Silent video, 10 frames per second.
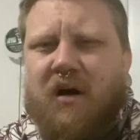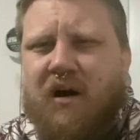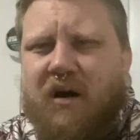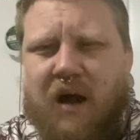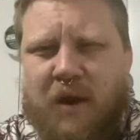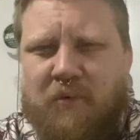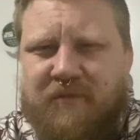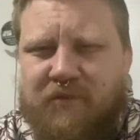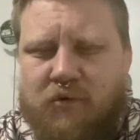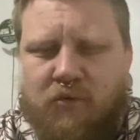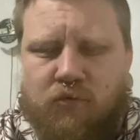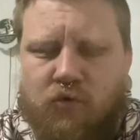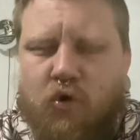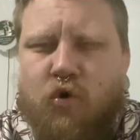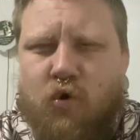I reviewed
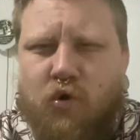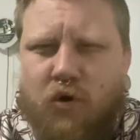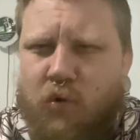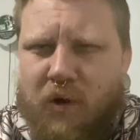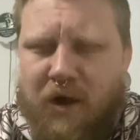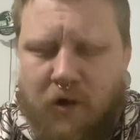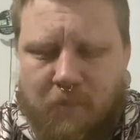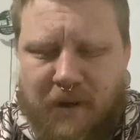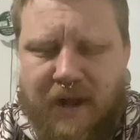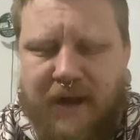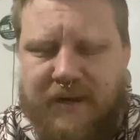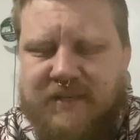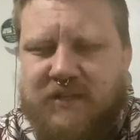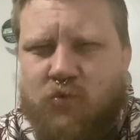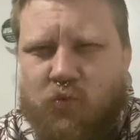Rogue a while back. I
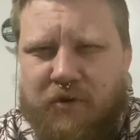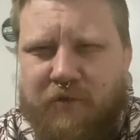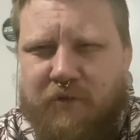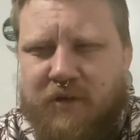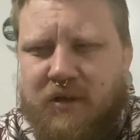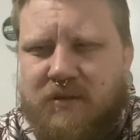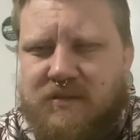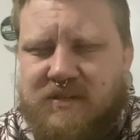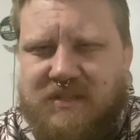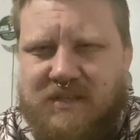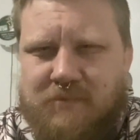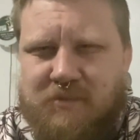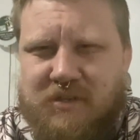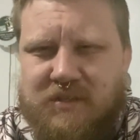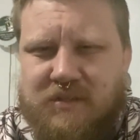did the Wintergreen, the
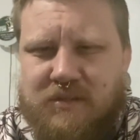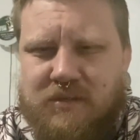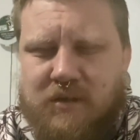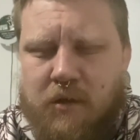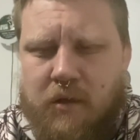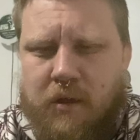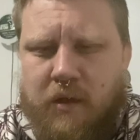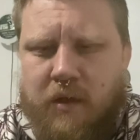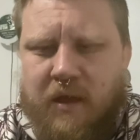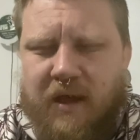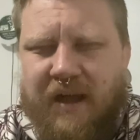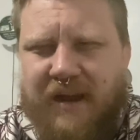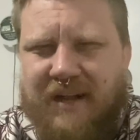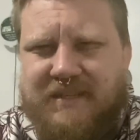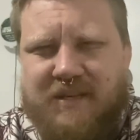Cinnamon,
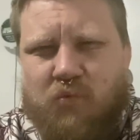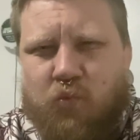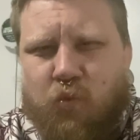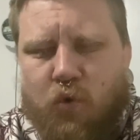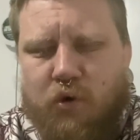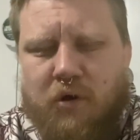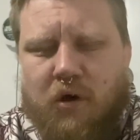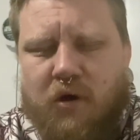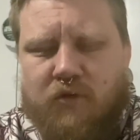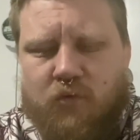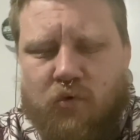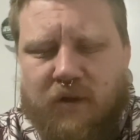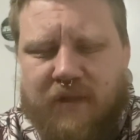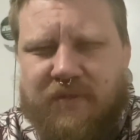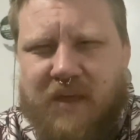and I did one other one.
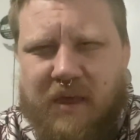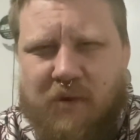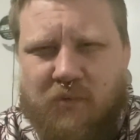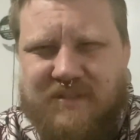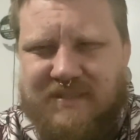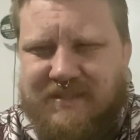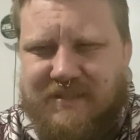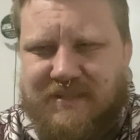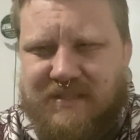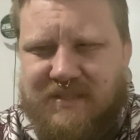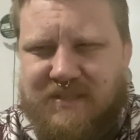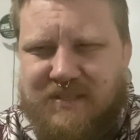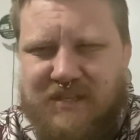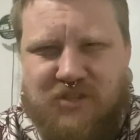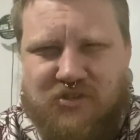I think it was like
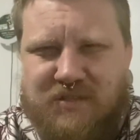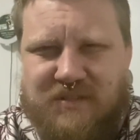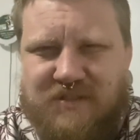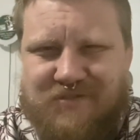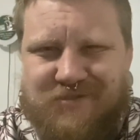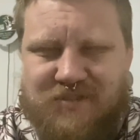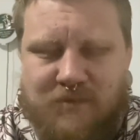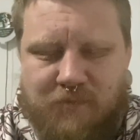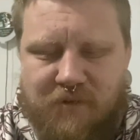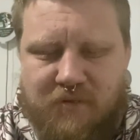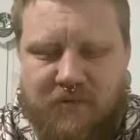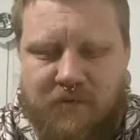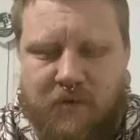Citrus or something.